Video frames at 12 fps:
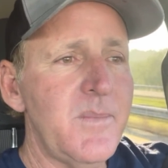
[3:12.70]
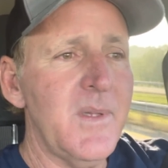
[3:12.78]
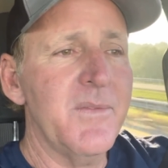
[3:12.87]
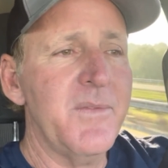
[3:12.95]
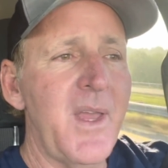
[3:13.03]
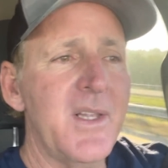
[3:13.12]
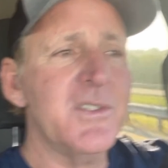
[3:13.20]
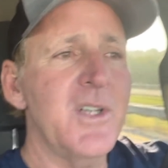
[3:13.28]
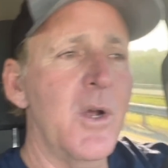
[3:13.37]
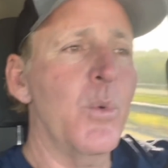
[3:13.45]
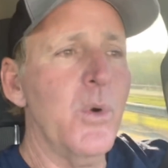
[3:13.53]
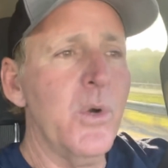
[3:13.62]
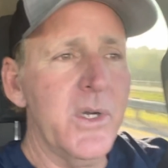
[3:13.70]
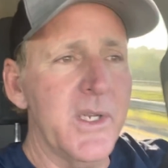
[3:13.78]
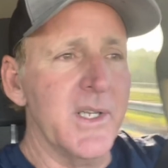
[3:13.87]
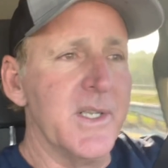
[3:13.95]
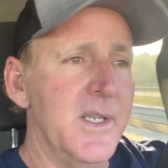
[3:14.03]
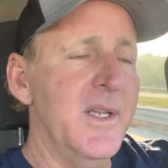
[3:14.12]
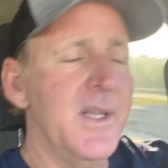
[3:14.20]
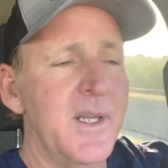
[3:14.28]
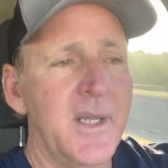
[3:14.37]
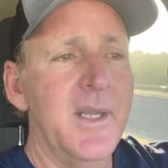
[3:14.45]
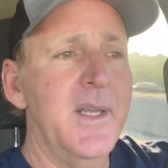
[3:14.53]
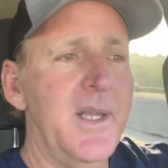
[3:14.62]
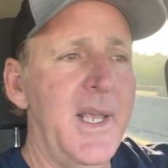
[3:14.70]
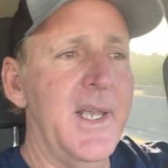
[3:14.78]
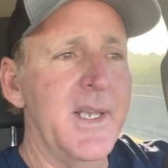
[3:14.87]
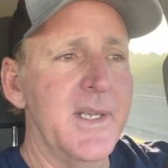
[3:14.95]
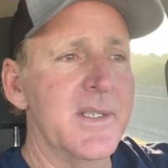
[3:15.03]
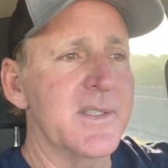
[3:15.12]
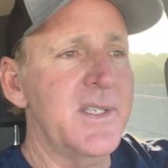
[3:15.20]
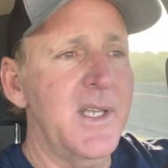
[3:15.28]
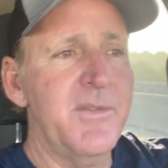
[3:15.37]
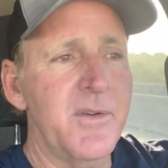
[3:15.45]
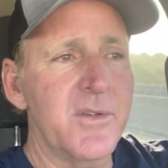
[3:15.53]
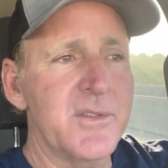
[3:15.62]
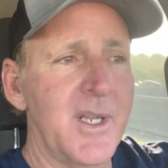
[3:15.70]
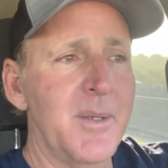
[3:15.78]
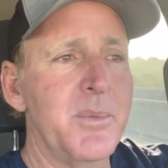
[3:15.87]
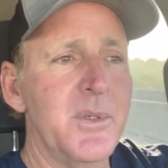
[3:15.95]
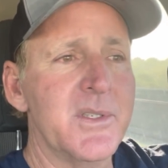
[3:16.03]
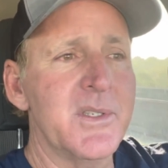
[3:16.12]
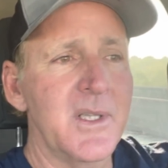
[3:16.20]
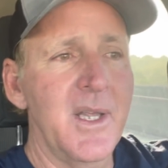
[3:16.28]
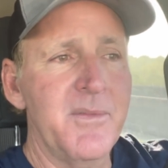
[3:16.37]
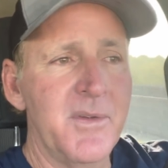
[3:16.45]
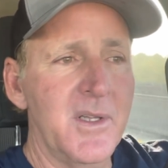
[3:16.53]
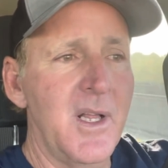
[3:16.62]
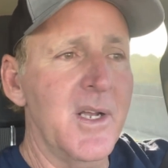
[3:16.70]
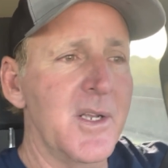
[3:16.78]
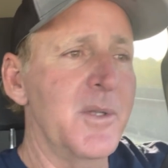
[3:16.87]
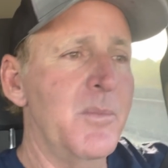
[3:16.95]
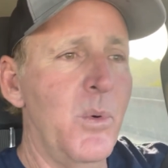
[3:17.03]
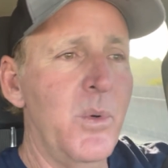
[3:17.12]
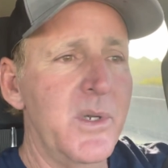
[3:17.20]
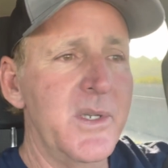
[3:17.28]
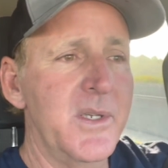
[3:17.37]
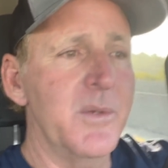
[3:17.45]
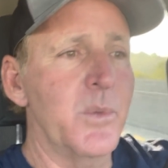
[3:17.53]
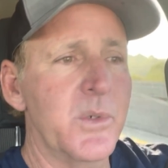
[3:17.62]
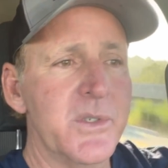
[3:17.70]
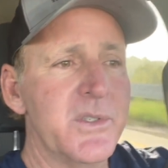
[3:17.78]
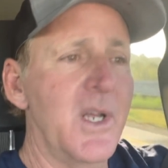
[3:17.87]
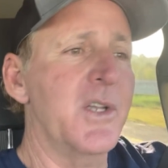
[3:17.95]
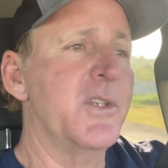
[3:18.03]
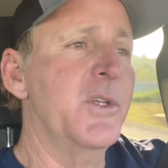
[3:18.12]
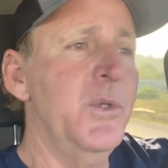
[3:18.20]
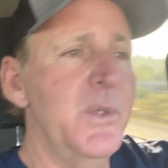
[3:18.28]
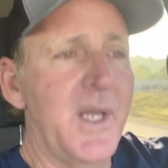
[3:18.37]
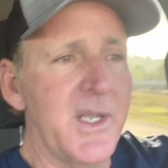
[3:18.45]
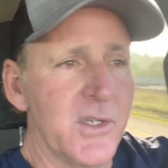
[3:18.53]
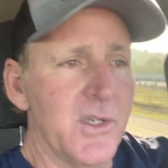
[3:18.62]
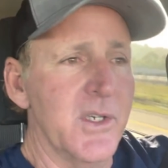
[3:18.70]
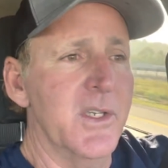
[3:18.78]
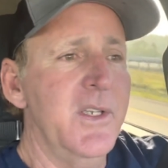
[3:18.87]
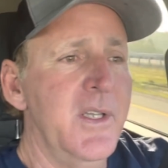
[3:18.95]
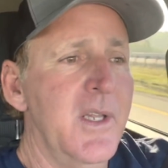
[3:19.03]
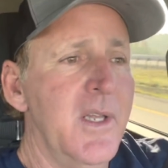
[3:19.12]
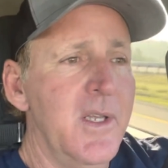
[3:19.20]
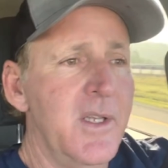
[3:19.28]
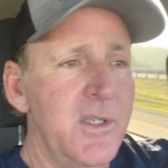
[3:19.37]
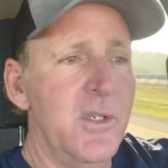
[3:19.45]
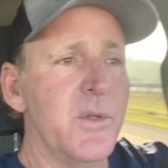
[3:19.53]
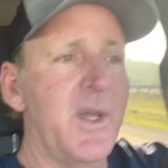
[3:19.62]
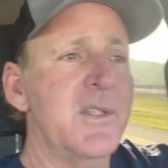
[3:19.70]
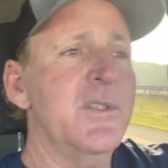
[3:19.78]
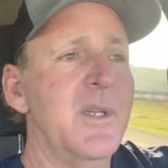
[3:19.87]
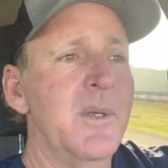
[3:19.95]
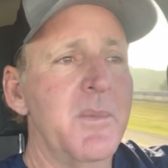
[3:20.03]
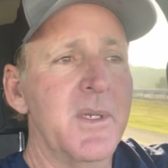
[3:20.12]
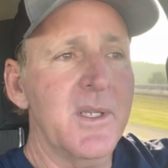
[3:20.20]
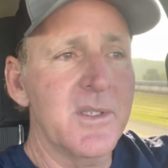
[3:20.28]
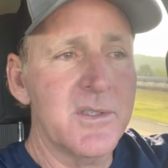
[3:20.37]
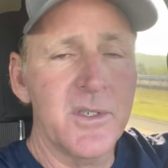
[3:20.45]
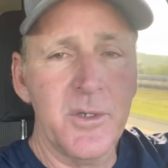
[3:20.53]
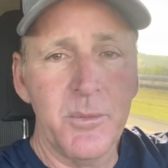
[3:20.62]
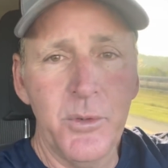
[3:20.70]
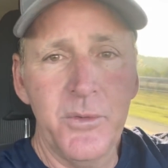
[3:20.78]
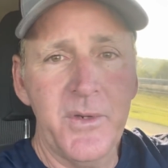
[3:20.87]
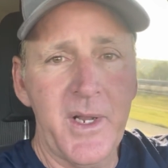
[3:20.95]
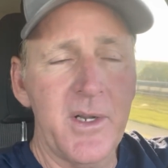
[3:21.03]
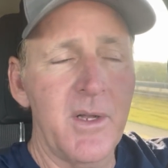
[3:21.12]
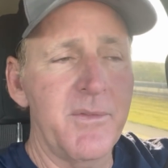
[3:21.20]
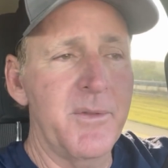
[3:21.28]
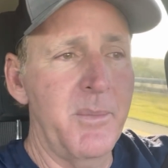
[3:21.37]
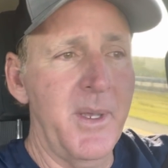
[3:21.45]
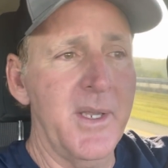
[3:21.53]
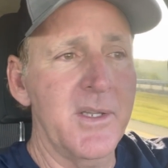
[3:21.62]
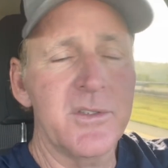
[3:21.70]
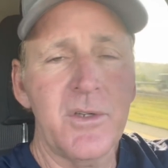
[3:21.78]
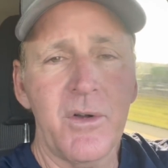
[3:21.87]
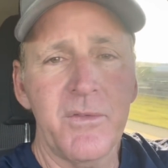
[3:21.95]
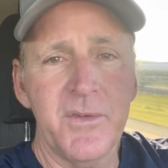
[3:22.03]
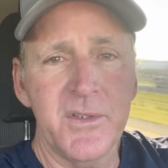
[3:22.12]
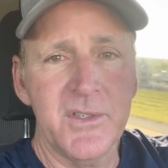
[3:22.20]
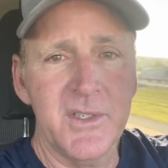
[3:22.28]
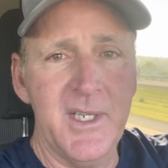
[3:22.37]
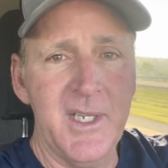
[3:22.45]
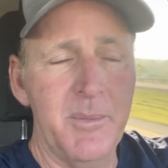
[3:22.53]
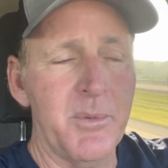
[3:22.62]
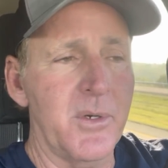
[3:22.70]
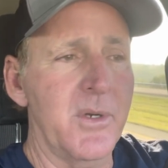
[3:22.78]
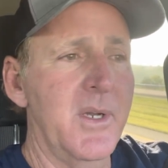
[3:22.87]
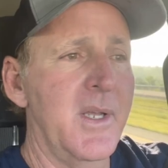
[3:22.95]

if that's not working, and say, for example, it's 11 o'clock in the morning and we're just not doing that good, you know, that's when I'm going to consider moving out off the bank and start fishing deeper.